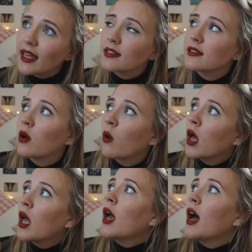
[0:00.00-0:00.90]
that, so
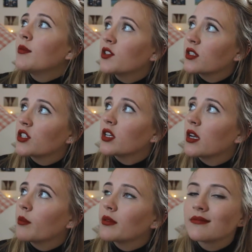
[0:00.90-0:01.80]
I'm just gonna
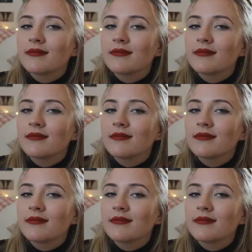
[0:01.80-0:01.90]
shut up.